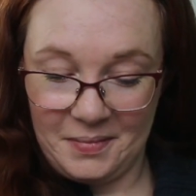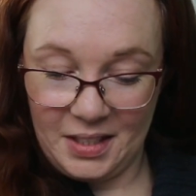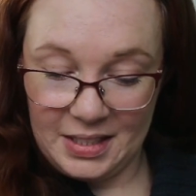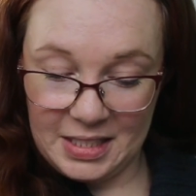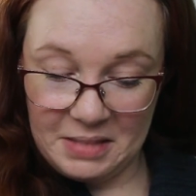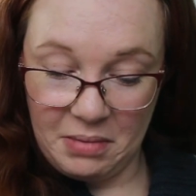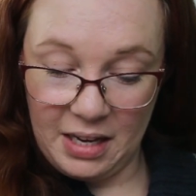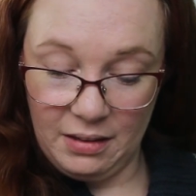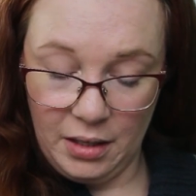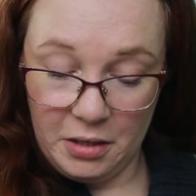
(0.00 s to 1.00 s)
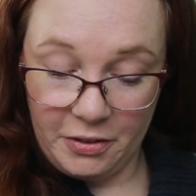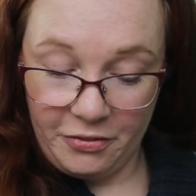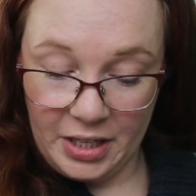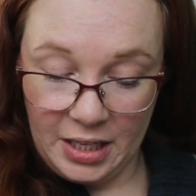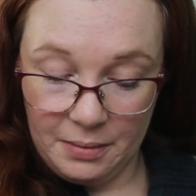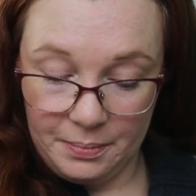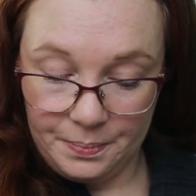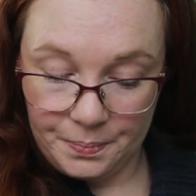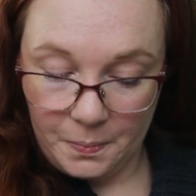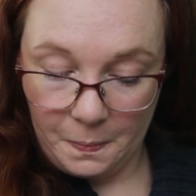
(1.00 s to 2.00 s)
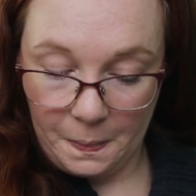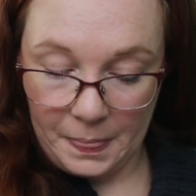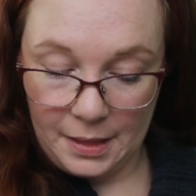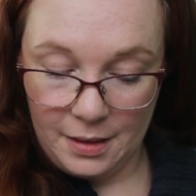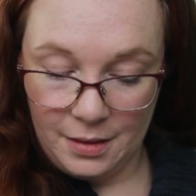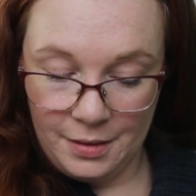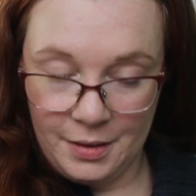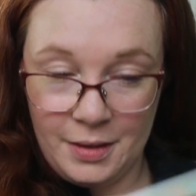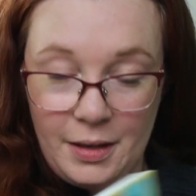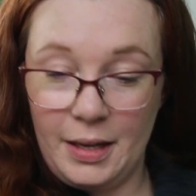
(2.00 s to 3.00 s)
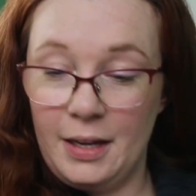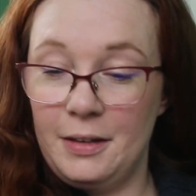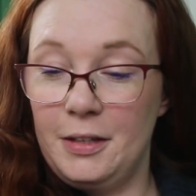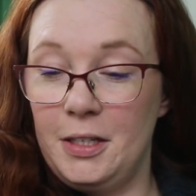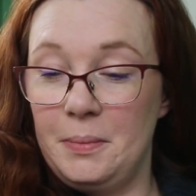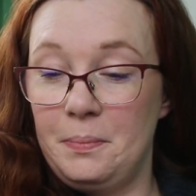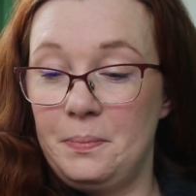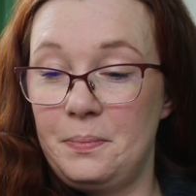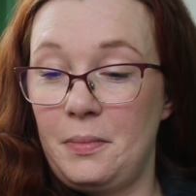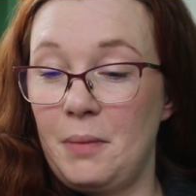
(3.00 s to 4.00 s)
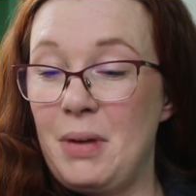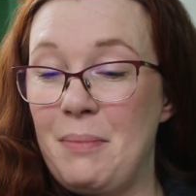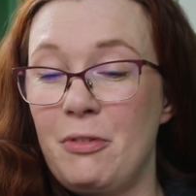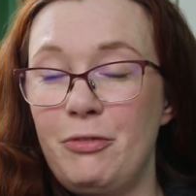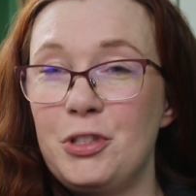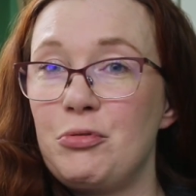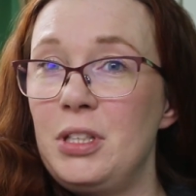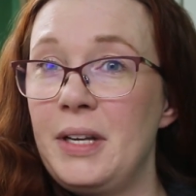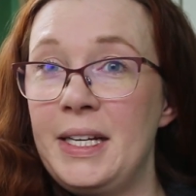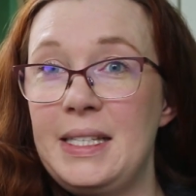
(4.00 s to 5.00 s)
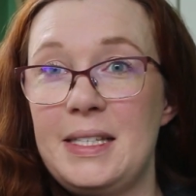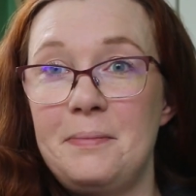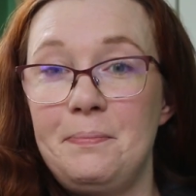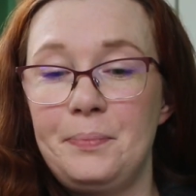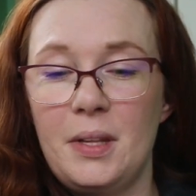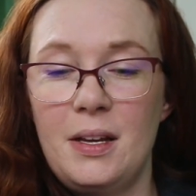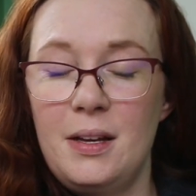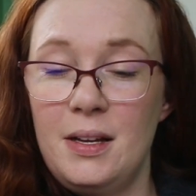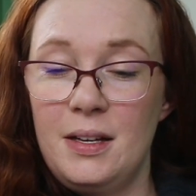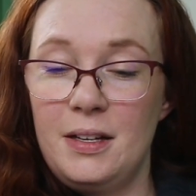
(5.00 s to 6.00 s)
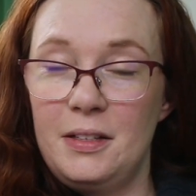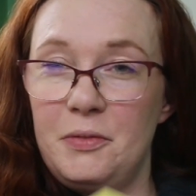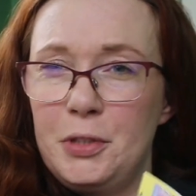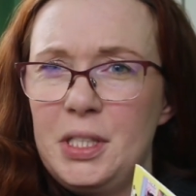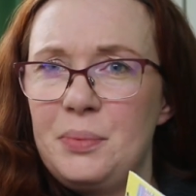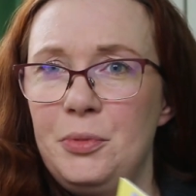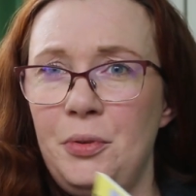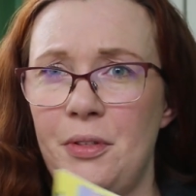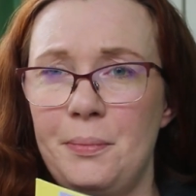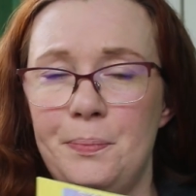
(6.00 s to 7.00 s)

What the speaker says: This is by Lily Graffiti. And the paper feels real nice. Very smooth.